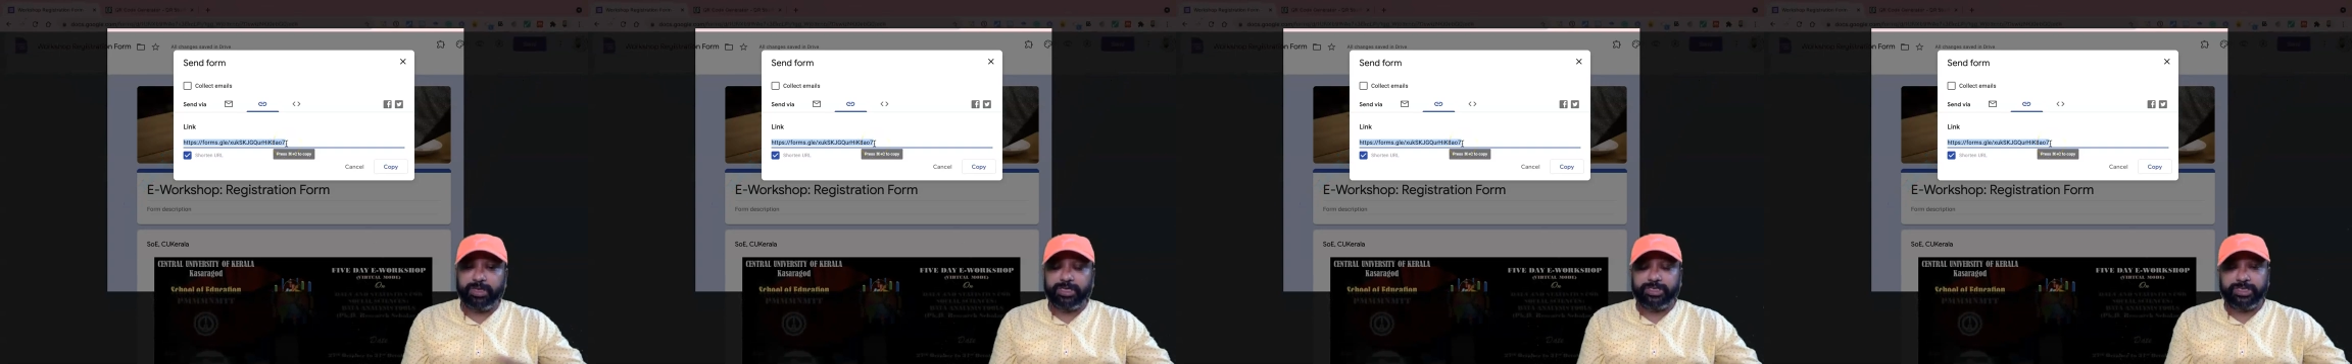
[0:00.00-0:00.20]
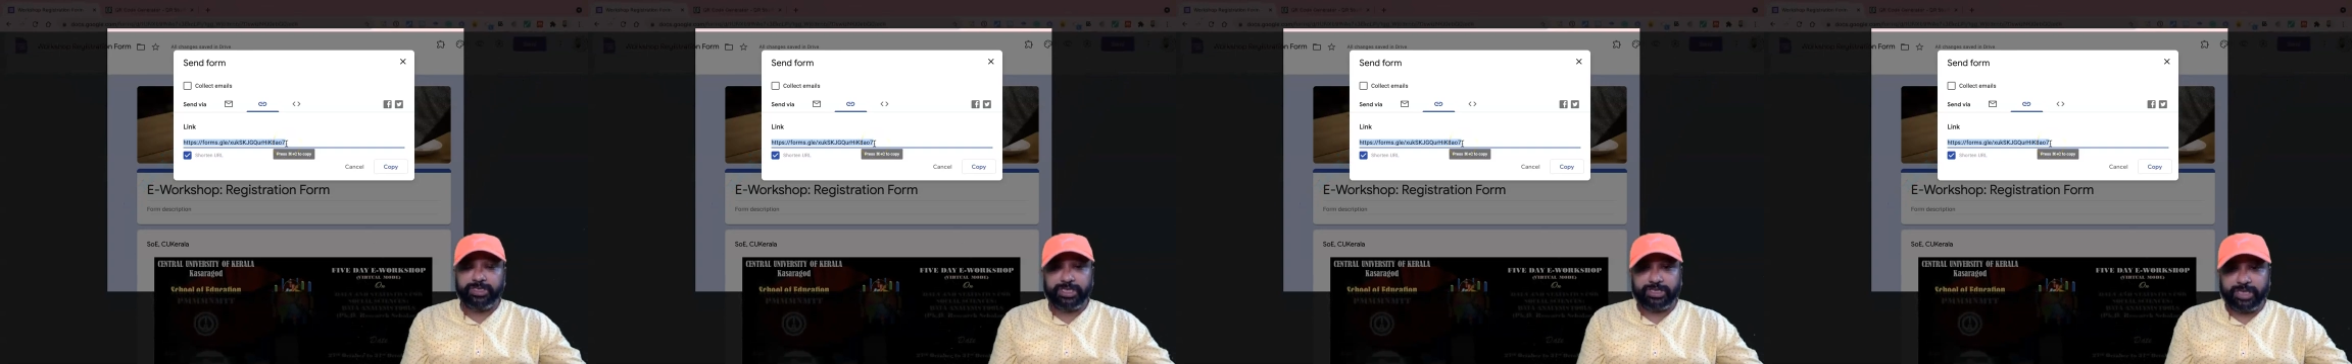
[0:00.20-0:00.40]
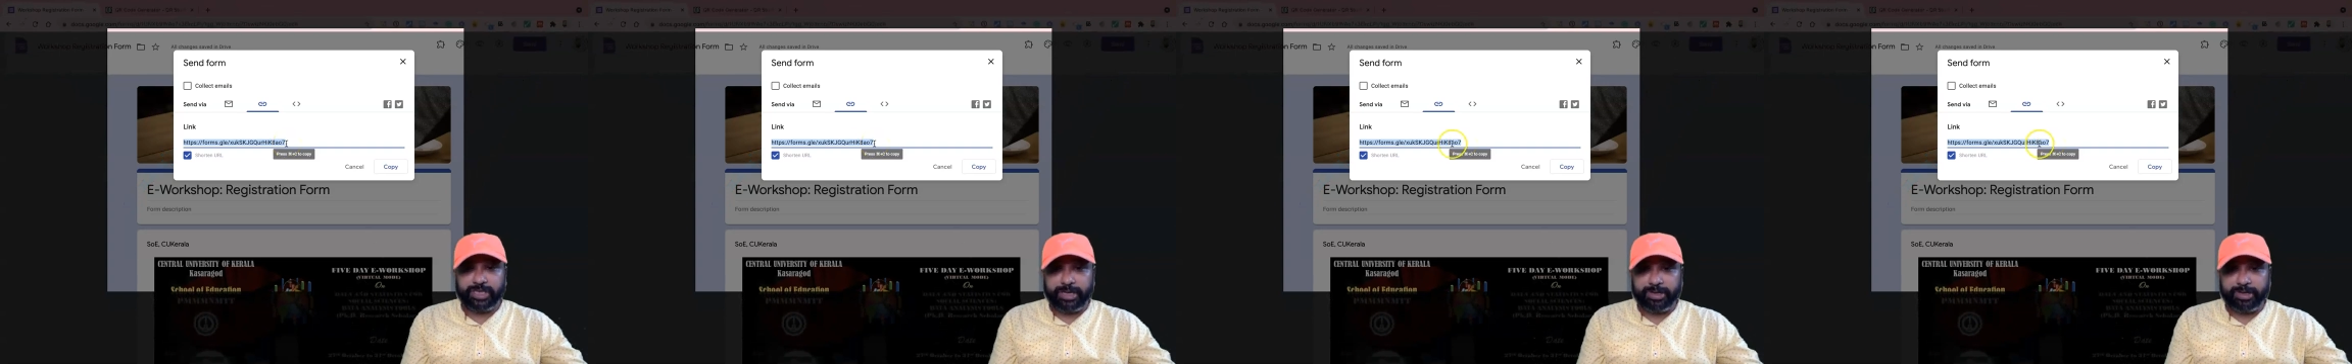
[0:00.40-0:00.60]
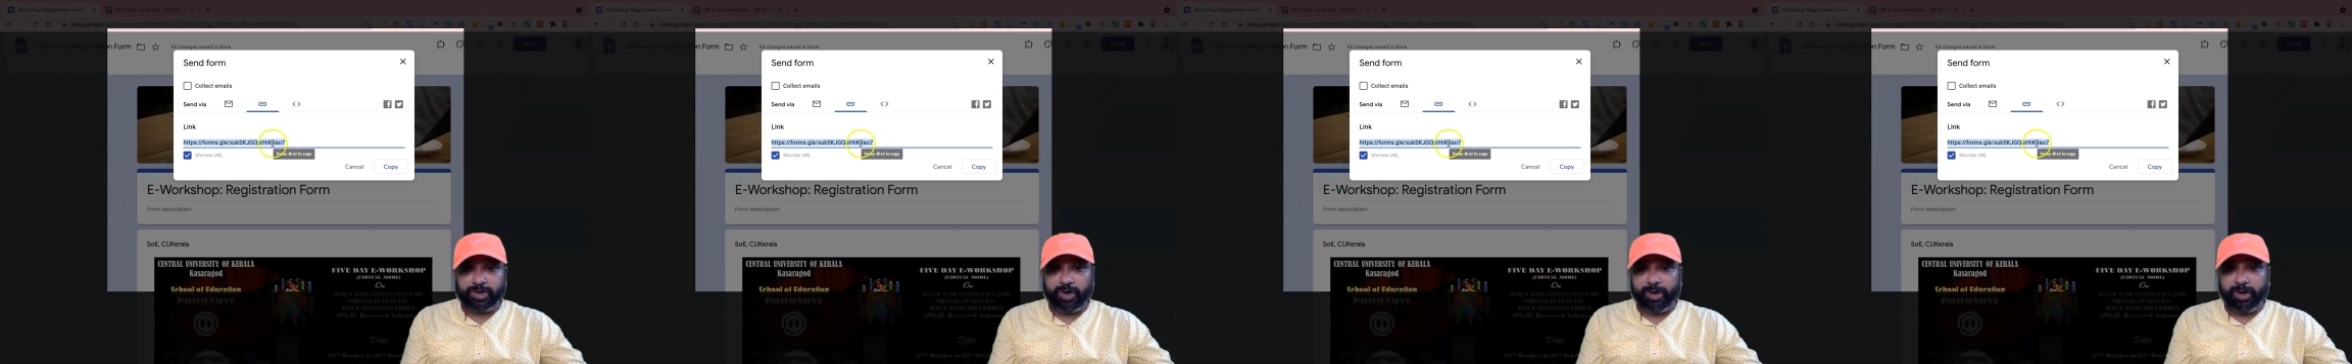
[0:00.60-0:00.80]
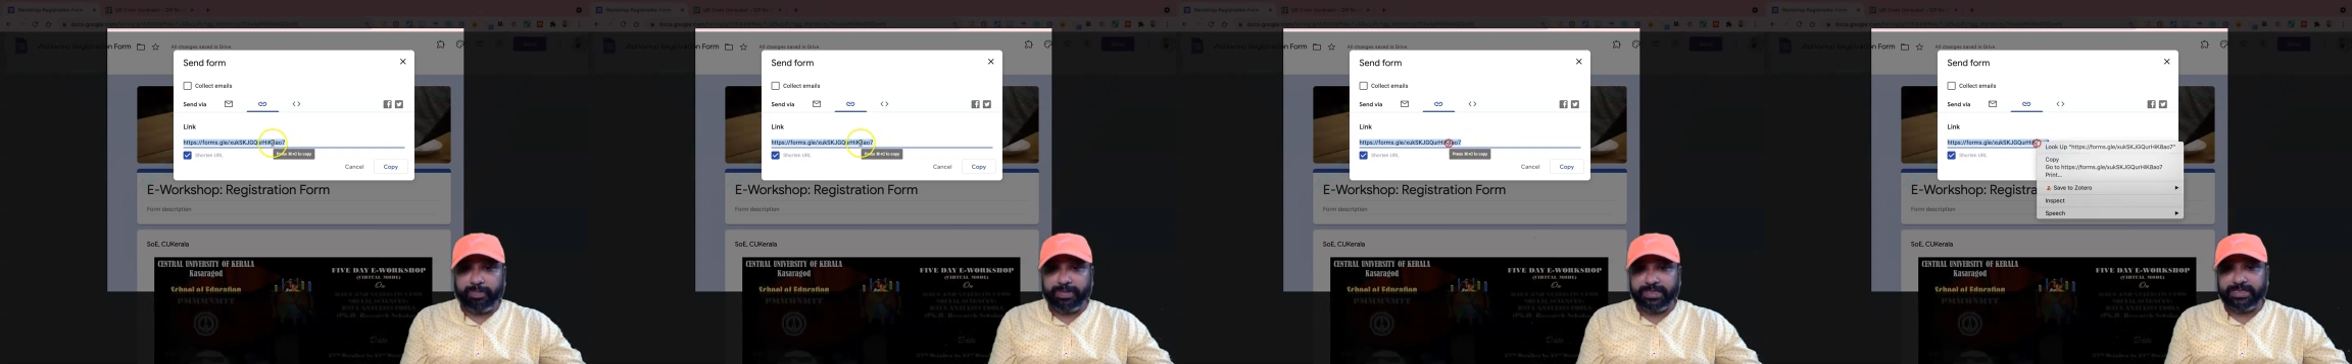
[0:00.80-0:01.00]
just I am
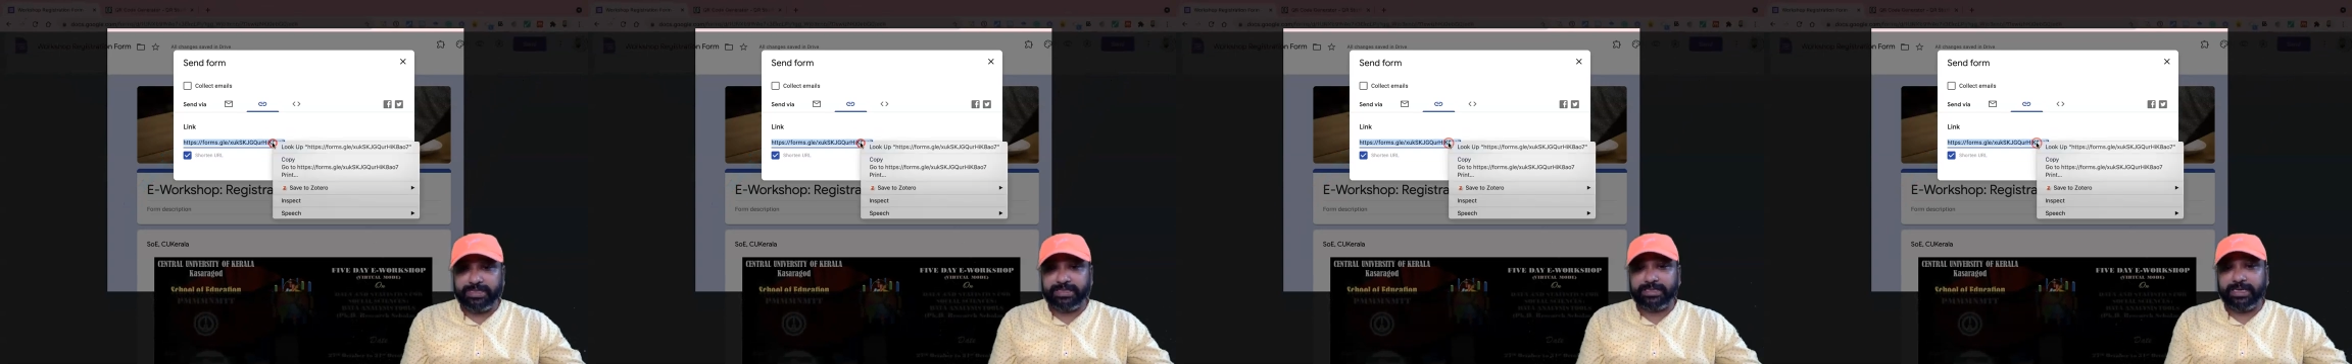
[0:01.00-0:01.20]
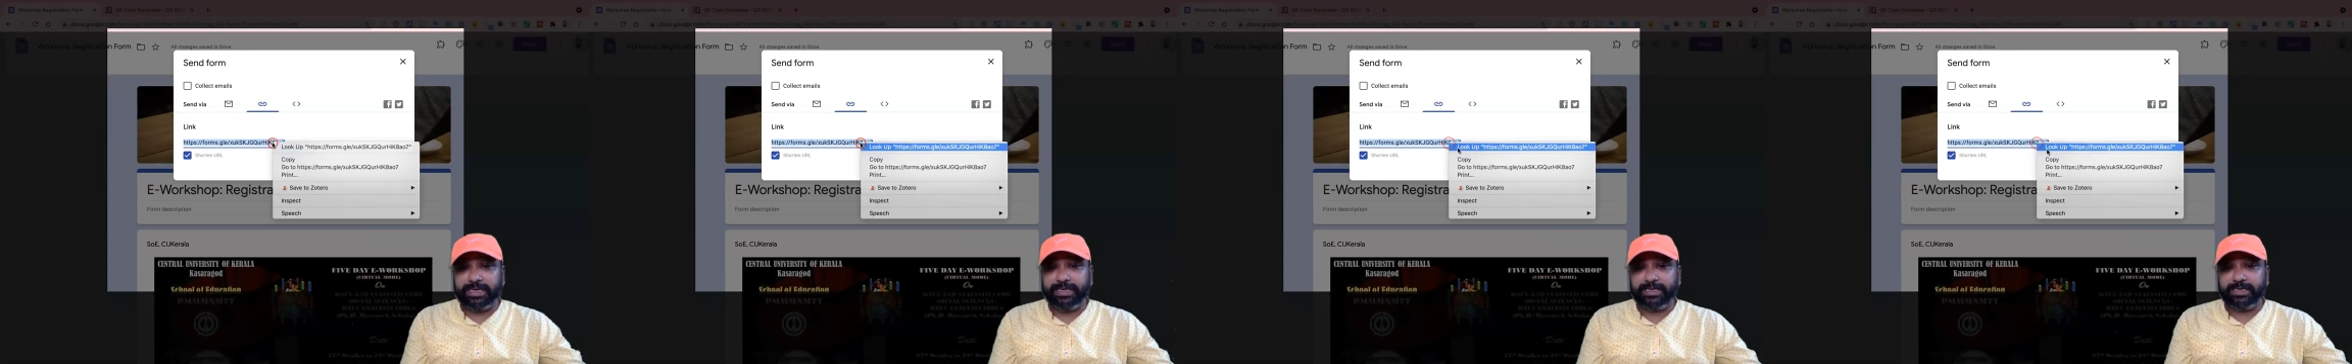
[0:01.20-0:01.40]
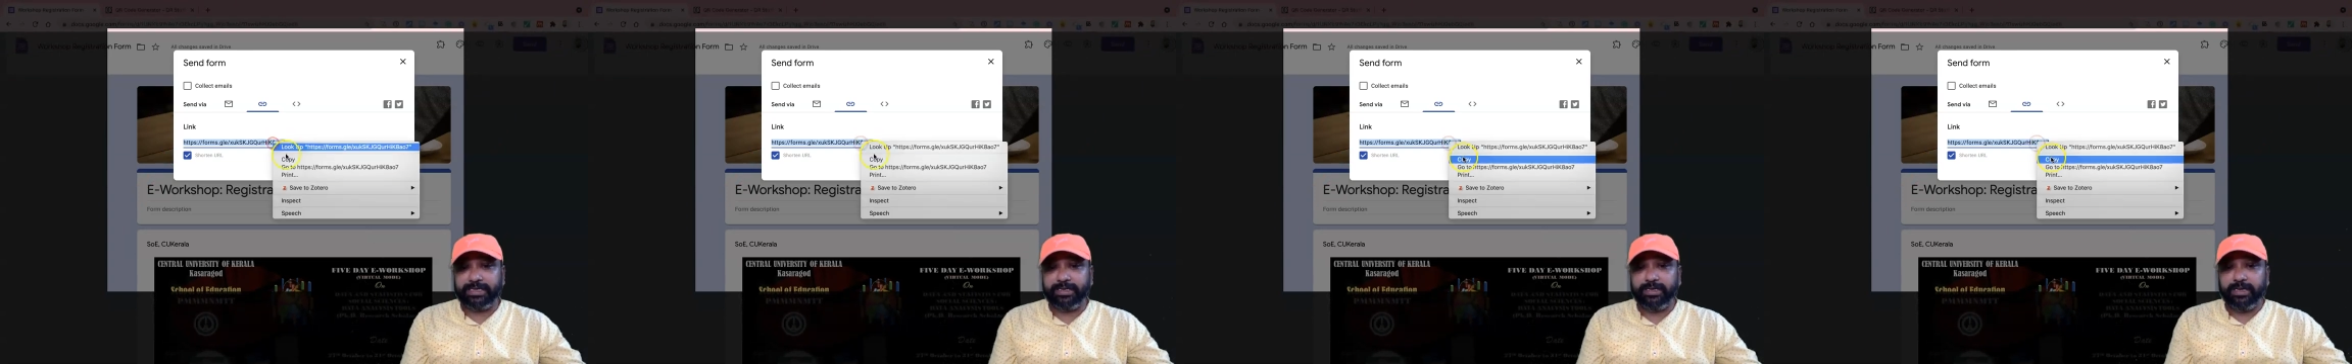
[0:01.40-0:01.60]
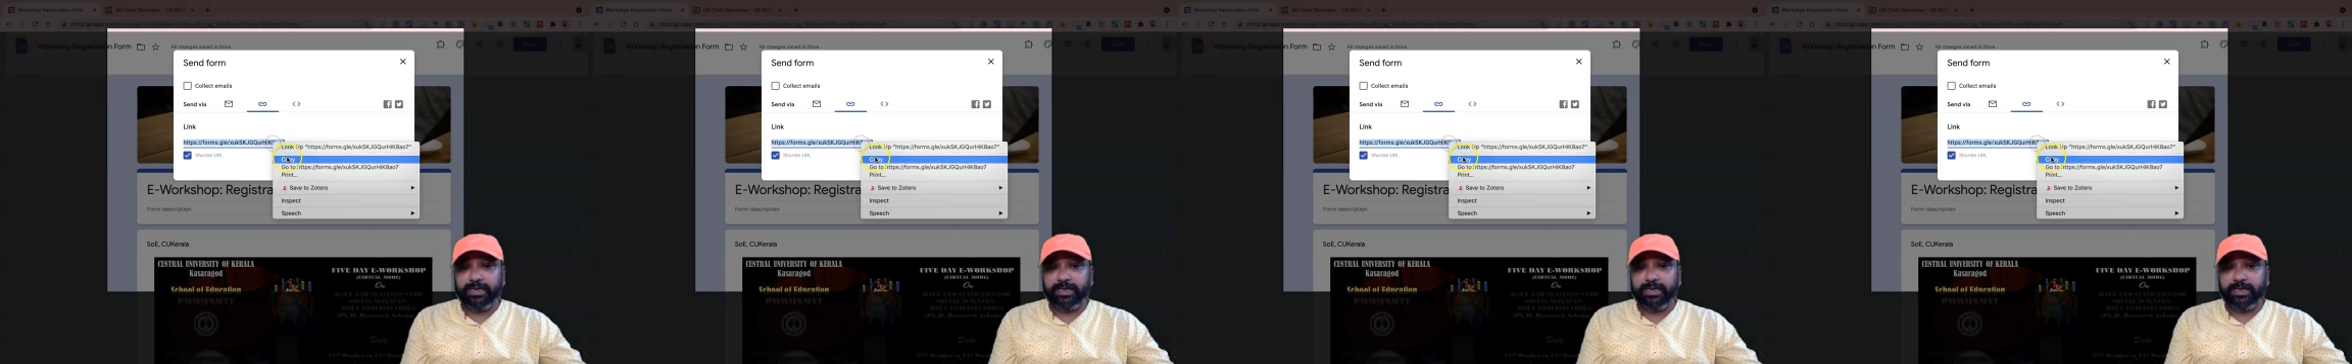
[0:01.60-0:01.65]
copy this link.